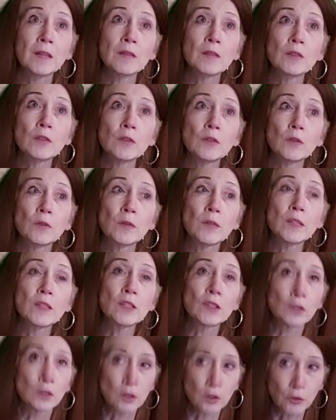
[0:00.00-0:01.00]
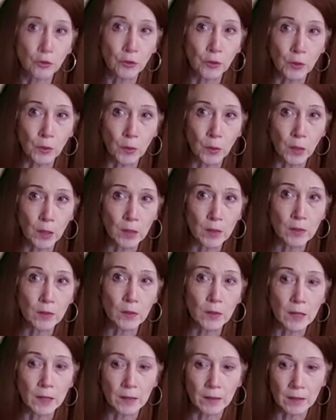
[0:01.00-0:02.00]
do the research for the work
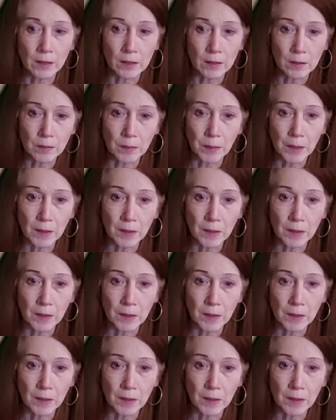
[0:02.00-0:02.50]
so that these